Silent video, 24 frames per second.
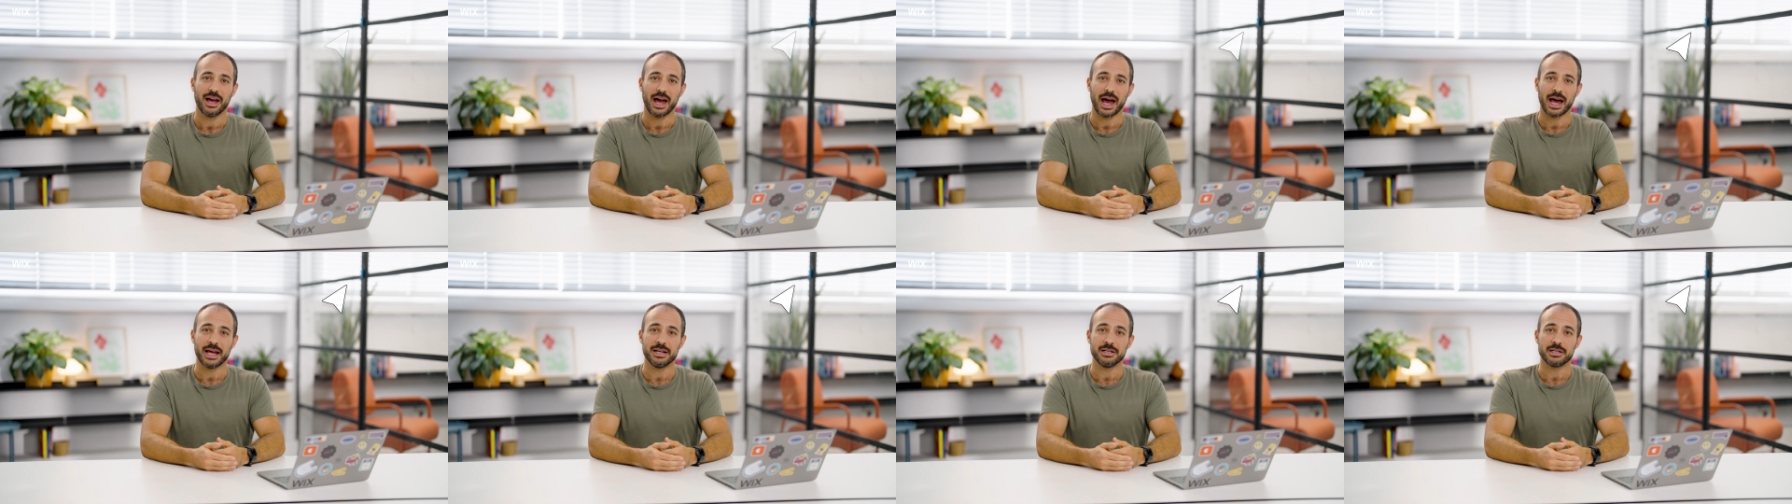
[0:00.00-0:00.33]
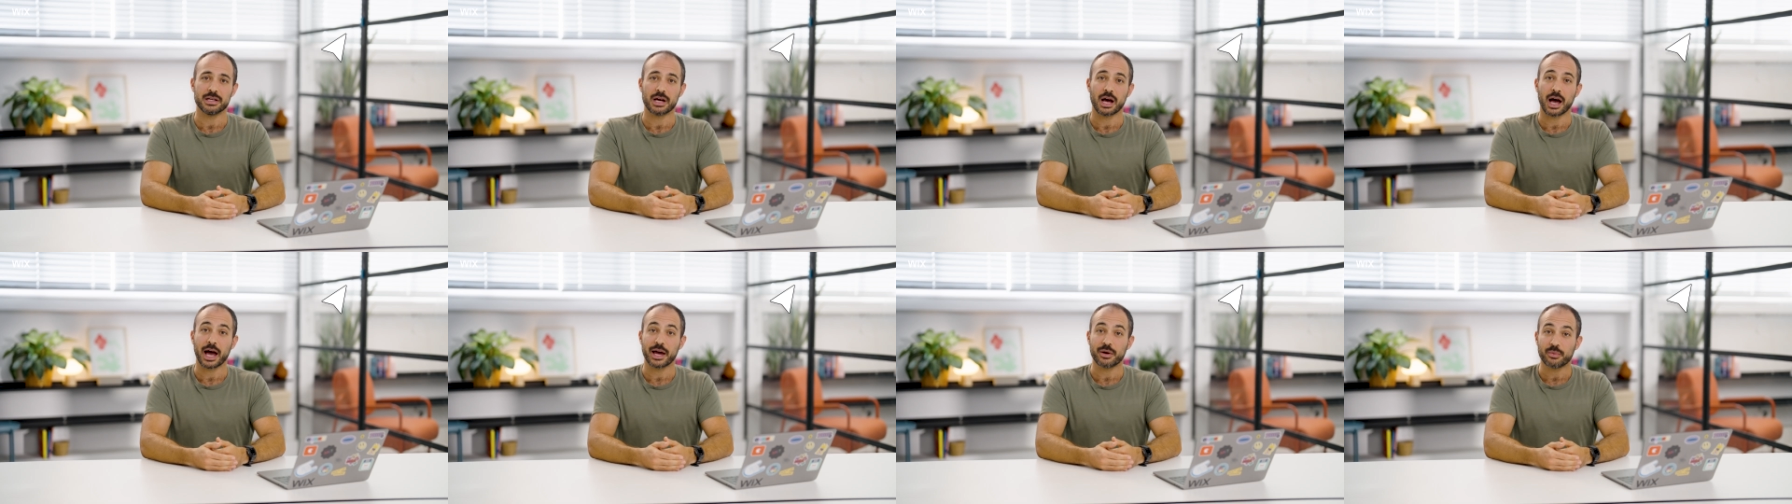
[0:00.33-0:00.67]
And
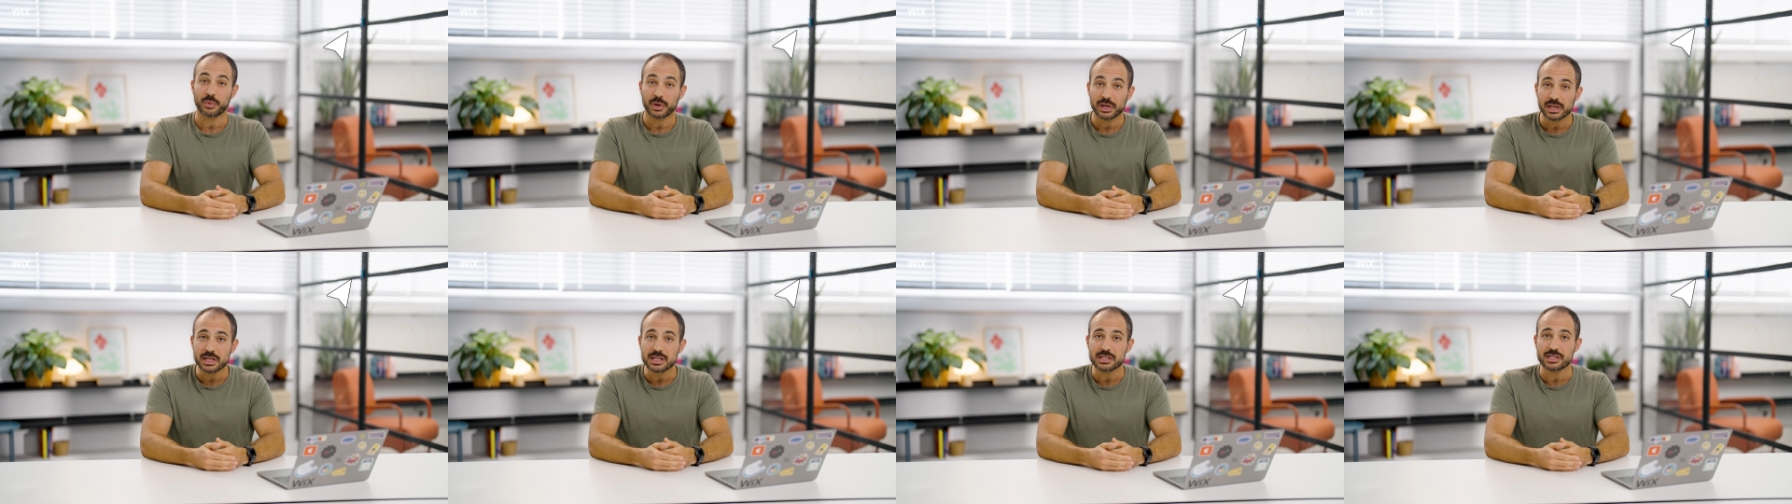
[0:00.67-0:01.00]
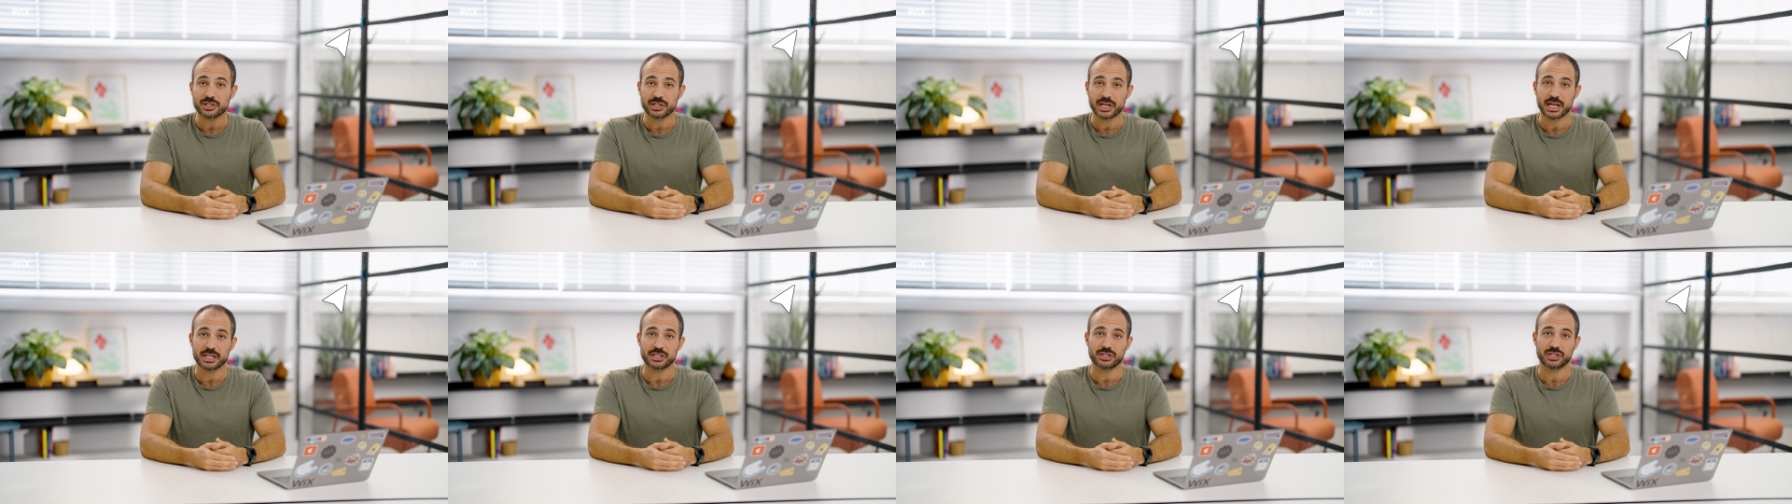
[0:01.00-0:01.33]
I'd really
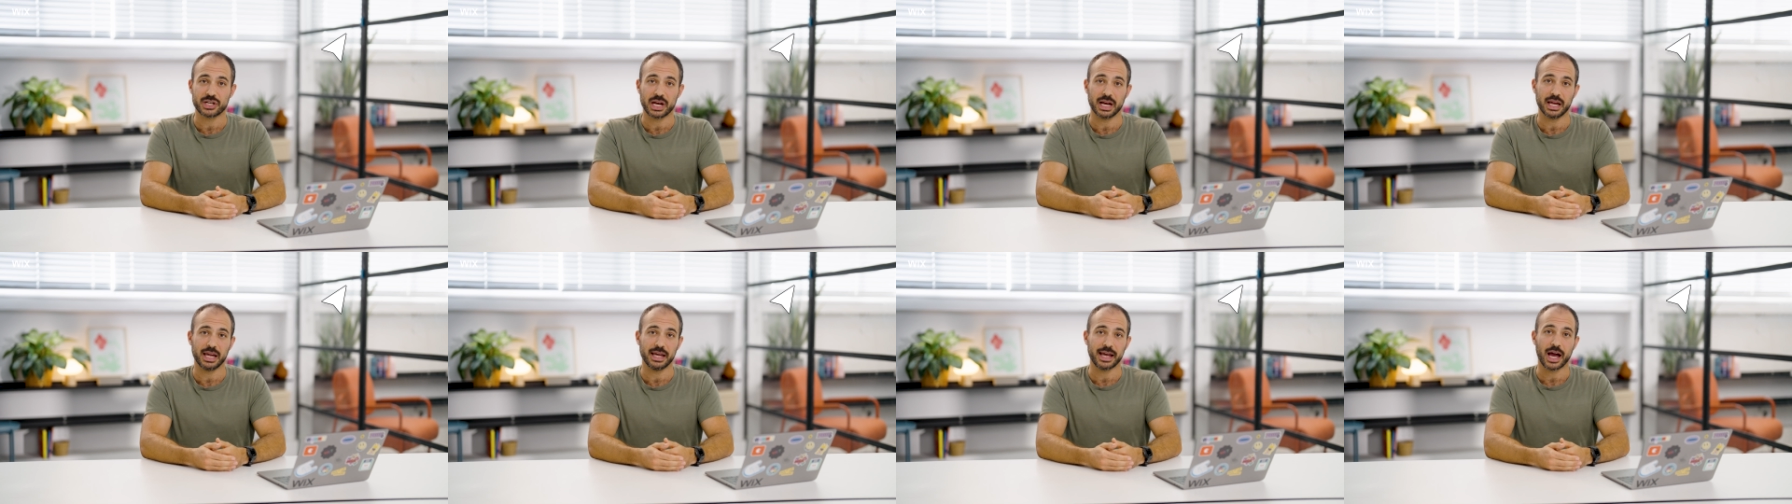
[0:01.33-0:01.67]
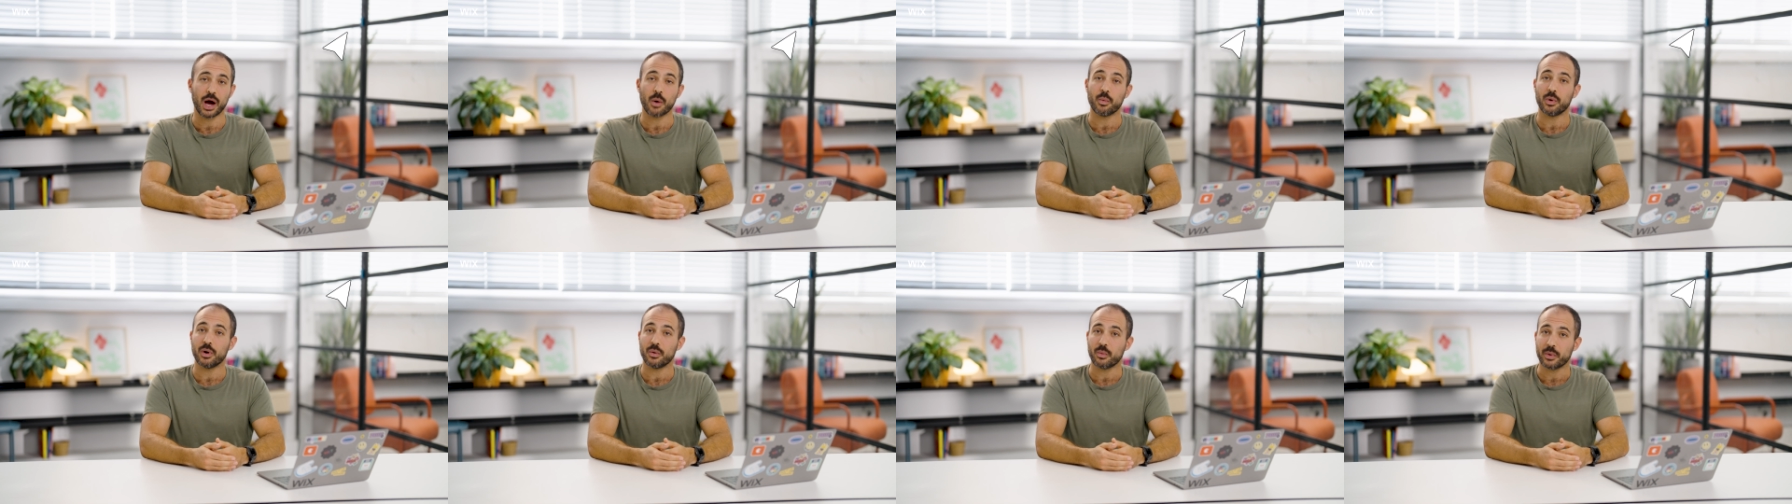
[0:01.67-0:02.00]
suggest checking
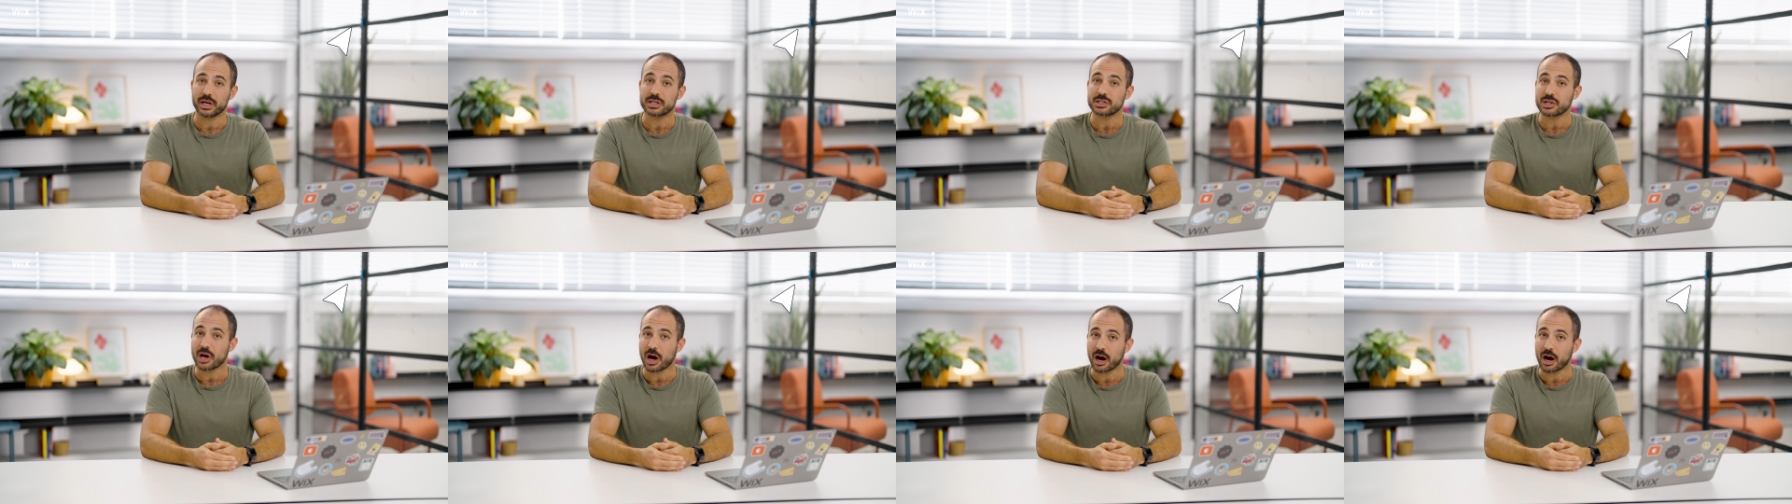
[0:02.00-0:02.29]
out what Wix